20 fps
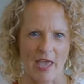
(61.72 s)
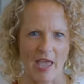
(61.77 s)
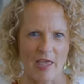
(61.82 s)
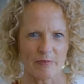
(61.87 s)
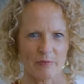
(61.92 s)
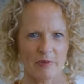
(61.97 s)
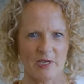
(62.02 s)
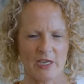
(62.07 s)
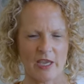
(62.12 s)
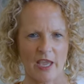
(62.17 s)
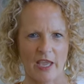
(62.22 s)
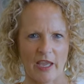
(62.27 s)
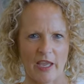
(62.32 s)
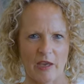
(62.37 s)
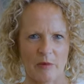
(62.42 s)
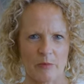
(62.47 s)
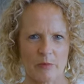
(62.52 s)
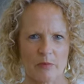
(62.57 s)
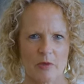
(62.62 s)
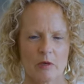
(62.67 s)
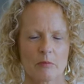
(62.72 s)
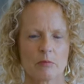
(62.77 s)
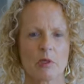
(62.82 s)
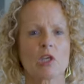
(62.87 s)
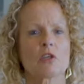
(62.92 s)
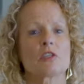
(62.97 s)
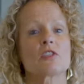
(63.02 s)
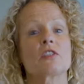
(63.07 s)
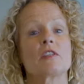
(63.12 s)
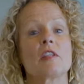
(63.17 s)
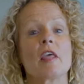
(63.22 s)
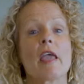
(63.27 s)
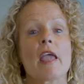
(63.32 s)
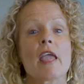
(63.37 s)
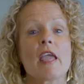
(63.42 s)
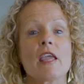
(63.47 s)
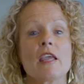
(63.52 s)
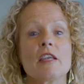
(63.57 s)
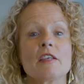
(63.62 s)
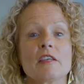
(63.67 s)
that became, because
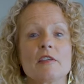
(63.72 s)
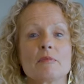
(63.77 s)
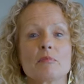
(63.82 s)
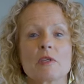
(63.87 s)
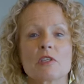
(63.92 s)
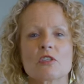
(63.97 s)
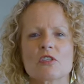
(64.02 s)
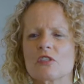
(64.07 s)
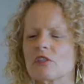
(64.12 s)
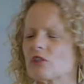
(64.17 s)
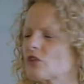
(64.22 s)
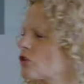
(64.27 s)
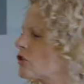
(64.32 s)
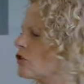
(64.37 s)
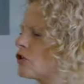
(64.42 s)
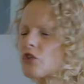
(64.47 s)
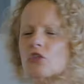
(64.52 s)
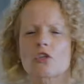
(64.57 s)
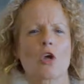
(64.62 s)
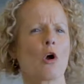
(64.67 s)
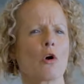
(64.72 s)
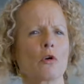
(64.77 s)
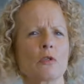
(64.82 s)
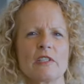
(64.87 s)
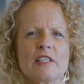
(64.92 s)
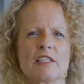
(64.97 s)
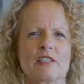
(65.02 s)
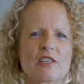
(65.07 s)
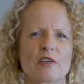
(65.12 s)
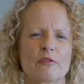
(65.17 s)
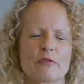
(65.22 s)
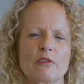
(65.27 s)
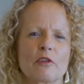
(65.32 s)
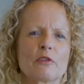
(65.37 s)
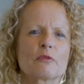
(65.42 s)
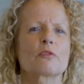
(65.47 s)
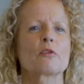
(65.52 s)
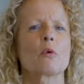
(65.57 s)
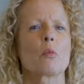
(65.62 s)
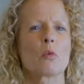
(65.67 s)
they did business totally
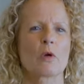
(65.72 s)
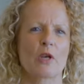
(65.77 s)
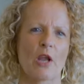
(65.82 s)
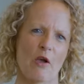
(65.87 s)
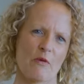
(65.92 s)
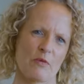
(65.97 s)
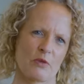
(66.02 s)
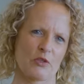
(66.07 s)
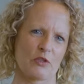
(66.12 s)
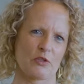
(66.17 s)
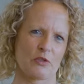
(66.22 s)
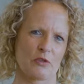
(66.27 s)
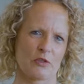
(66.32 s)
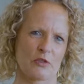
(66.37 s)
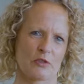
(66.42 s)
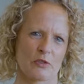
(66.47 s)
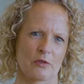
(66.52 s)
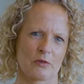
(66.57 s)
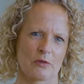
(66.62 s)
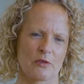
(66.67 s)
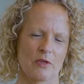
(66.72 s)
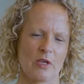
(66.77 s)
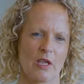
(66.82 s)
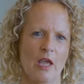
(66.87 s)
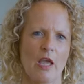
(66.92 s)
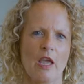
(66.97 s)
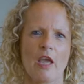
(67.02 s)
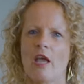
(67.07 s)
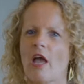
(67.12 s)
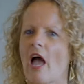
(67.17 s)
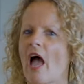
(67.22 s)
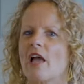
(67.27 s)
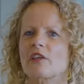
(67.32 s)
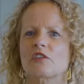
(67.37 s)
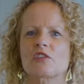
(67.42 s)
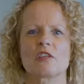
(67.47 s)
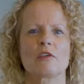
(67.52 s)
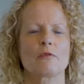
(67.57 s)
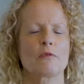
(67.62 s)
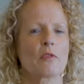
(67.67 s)
different from what I was used to,
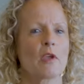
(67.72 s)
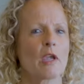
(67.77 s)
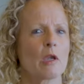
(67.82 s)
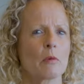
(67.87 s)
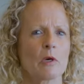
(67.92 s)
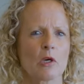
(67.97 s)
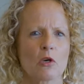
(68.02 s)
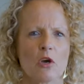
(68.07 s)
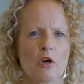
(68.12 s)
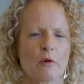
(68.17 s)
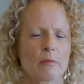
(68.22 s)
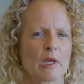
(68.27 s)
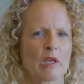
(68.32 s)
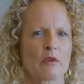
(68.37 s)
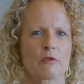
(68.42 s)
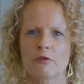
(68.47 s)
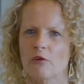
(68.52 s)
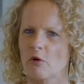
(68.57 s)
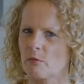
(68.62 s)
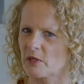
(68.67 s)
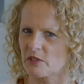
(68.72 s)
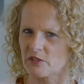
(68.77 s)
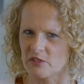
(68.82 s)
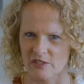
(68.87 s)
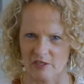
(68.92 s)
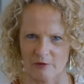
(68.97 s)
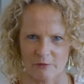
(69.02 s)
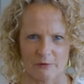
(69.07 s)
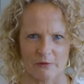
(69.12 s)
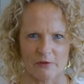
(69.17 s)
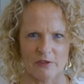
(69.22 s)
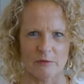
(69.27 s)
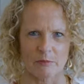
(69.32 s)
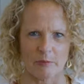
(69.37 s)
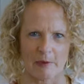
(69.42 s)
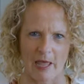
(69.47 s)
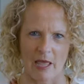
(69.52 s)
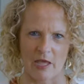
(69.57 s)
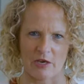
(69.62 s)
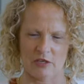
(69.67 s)
as if they were coming from a
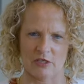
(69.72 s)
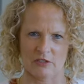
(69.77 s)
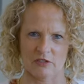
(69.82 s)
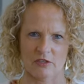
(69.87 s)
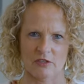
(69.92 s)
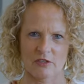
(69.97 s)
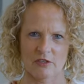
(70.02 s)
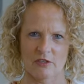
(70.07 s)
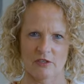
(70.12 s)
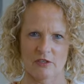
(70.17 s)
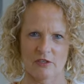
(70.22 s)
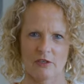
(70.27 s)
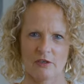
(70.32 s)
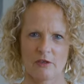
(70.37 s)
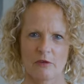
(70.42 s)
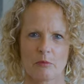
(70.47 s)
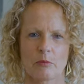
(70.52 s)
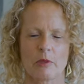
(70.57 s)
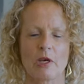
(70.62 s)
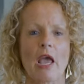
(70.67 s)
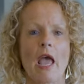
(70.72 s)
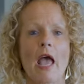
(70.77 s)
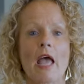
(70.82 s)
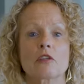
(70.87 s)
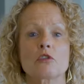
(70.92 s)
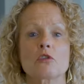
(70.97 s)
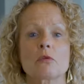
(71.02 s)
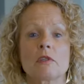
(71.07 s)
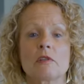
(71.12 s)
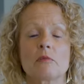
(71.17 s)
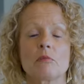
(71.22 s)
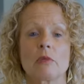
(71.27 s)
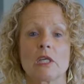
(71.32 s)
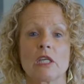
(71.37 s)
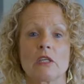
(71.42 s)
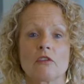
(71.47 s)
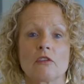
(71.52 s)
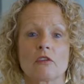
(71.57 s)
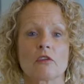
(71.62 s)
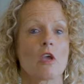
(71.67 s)
different planet. But I had to
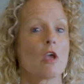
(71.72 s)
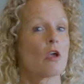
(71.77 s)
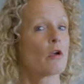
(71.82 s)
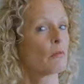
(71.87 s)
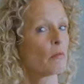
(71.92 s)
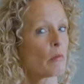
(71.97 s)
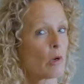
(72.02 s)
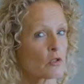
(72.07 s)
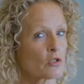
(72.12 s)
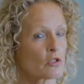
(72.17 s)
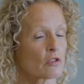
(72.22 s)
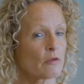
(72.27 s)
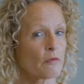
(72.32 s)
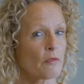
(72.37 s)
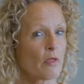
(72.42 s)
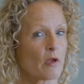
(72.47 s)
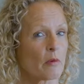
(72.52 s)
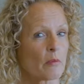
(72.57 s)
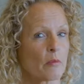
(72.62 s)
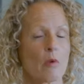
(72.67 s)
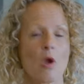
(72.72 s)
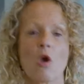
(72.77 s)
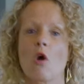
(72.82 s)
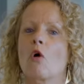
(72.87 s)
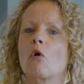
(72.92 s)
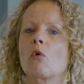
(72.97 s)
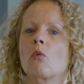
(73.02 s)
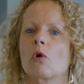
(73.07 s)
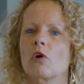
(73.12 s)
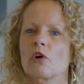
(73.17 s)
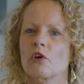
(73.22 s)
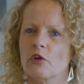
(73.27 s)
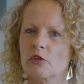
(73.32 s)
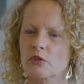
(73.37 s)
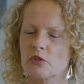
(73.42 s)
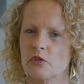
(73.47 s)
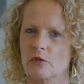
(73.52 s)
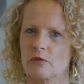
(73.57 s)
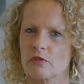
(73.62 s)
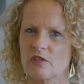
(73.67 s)
admit, most of them were
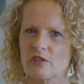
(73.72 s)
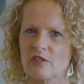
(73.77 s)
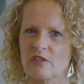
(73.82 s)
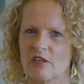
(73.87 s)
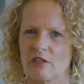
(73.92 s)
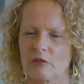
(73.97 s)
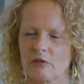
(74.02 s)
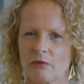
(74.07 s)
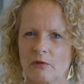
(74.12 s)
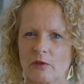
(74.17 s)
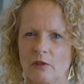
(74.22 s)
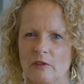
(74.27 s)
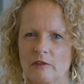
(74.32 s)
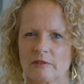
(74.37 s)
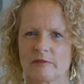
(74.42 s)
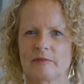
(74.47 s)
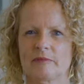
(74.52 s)
not so successful.